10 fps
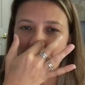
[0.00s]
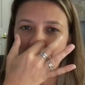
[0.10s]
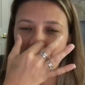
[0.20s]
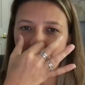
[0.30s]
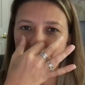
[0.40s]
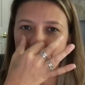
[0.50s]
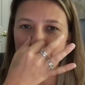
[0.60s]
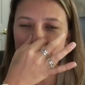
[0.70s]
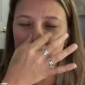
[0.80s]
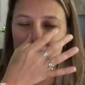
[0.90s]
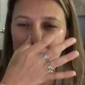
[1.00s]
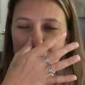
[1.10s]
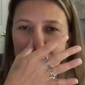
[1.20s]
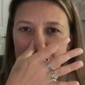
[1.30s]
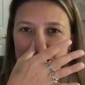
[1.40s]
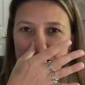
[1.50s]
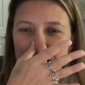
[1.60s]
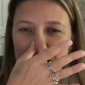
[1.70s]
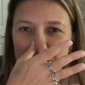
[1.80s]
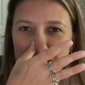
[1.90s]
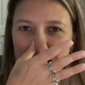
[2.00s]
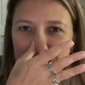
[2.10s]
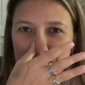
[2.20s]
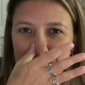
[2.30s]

Close off, exhale out the left.